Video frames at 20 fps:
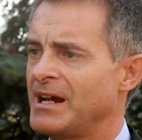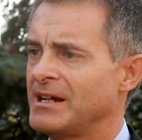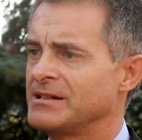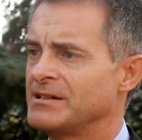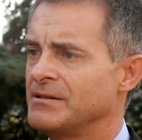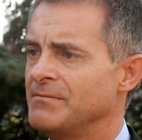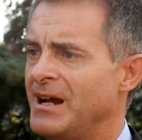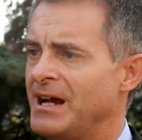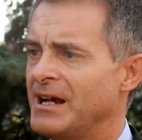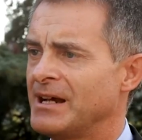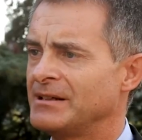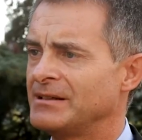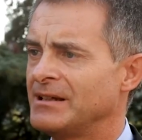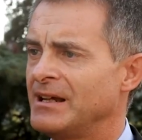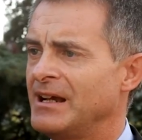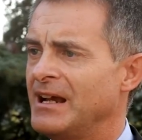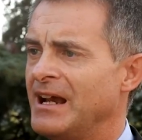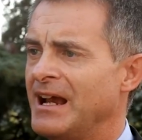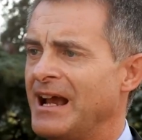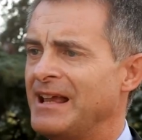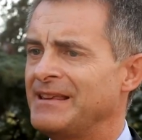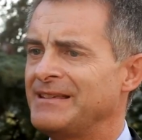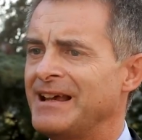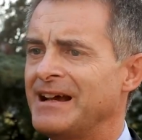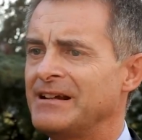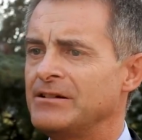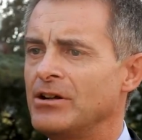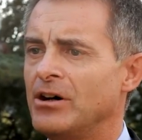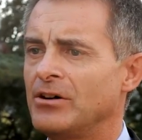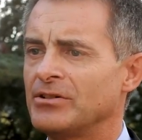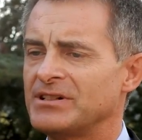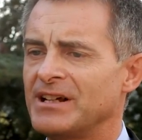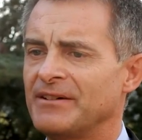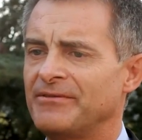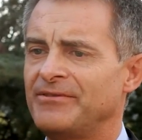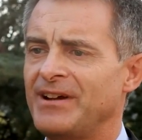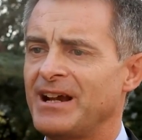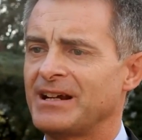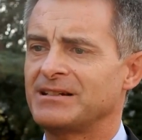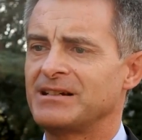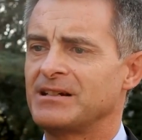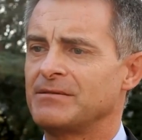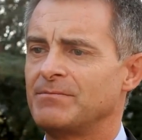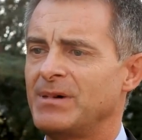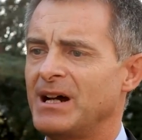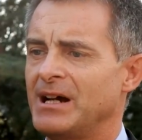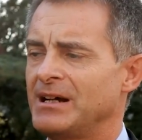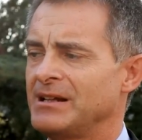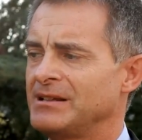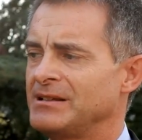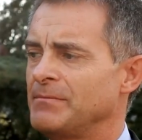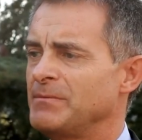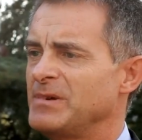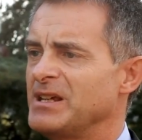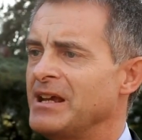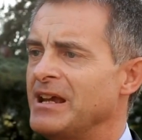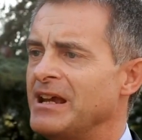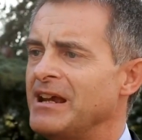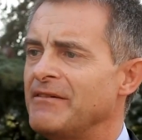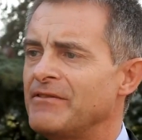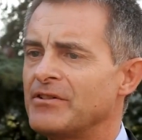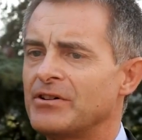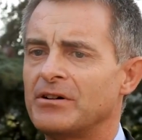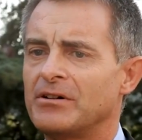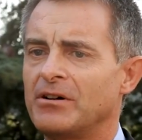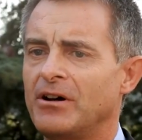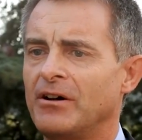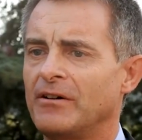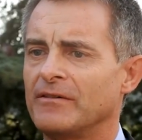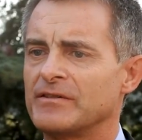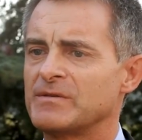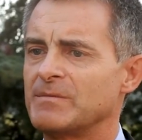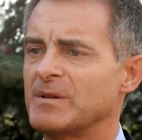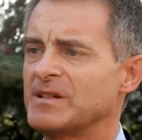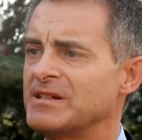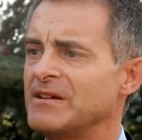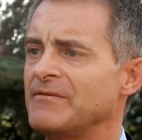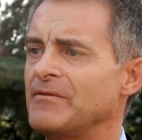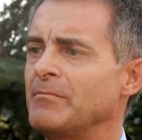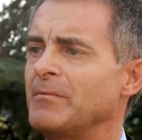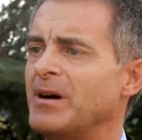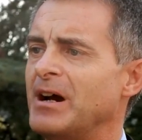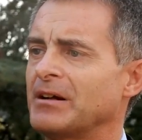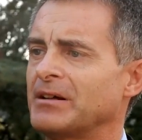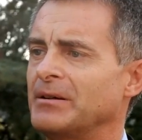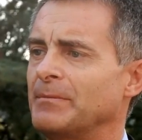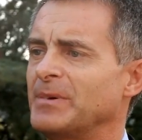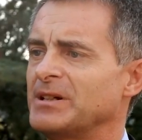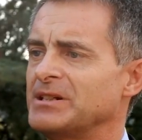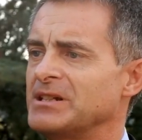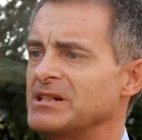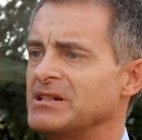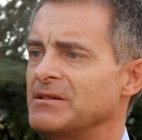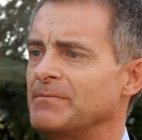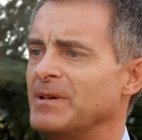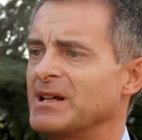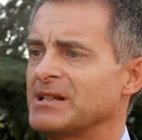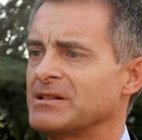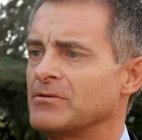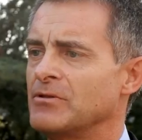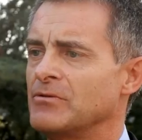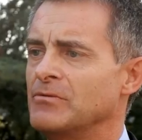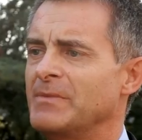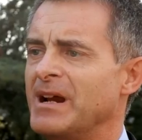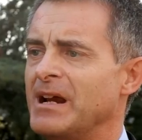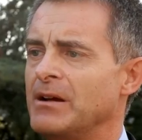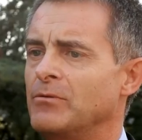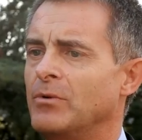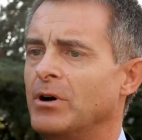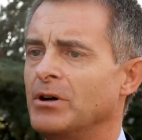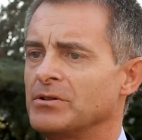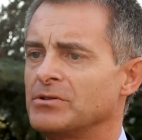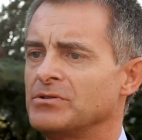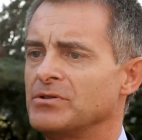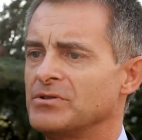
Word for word: and demand and they are not affected by the behavior of specific market participants who may want to